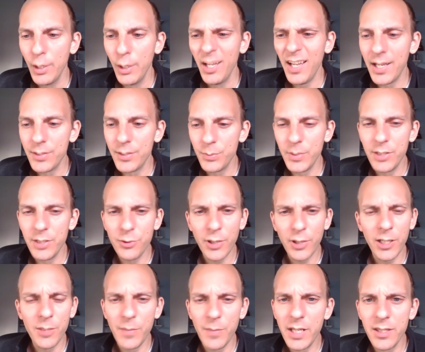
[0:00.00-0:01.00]
as we try
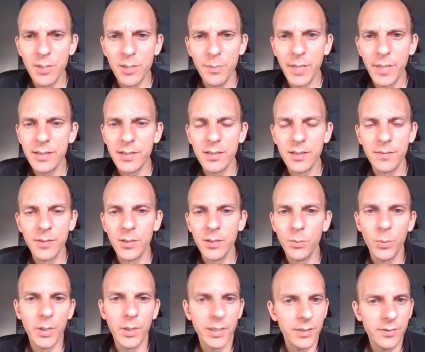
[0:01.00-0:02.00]
to make the best of an,
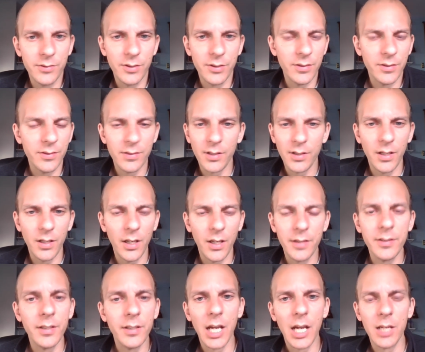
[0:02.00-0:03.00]
what is just uh,
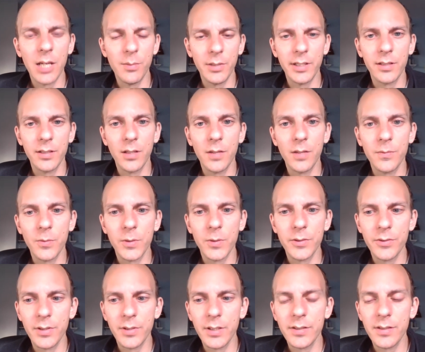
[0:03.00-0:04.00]
undeniably an
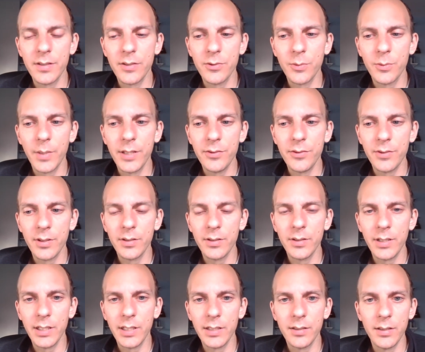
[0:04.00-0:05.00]
unfortunate situation
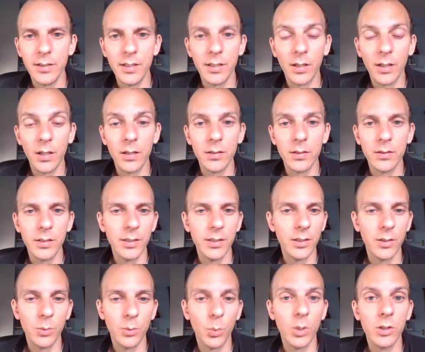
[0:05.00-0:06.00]
in, in our in
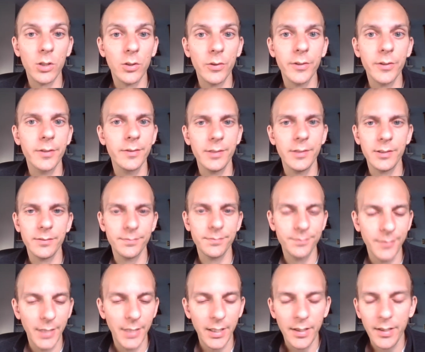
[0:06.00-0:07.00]
our world.
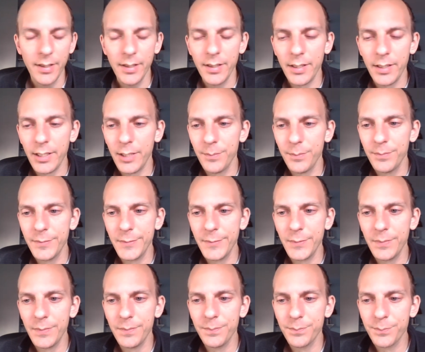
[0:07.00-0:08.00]
Um,
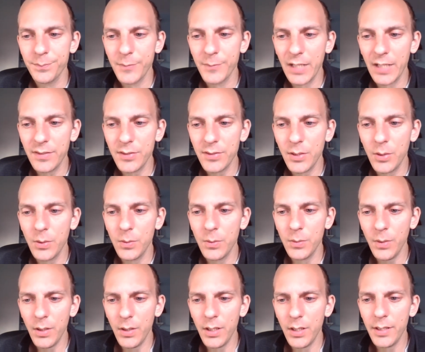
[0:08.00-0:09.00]
so
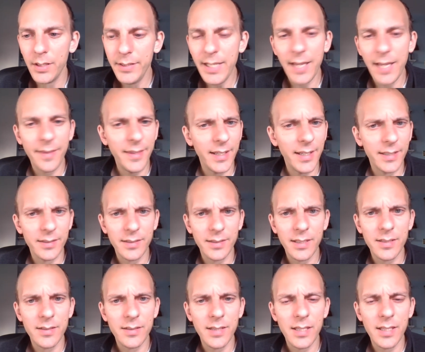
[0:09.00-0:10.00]
uh, yeah, thanks.
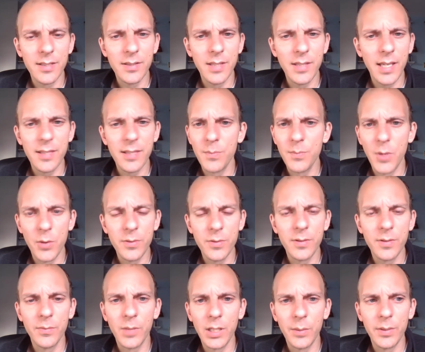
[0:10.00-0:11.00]
That's that's that's most
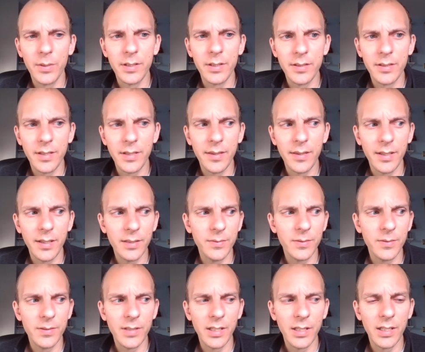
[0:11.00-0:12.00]
of what I wanted to say. Thanks for
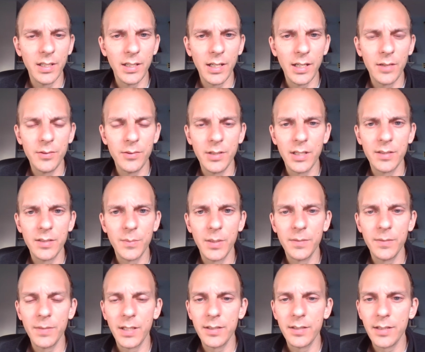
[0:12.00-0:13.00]
sticking it out. You guys have been
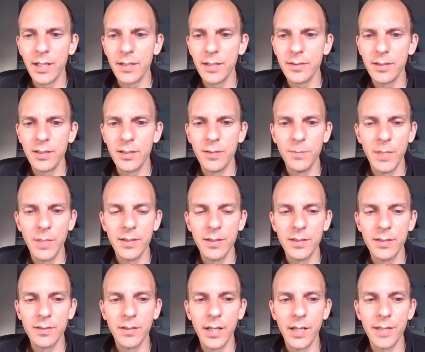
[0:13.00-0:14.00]
fantastic. You've made
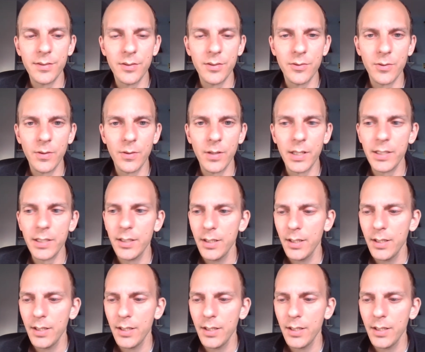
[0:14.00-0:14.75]
this class a joy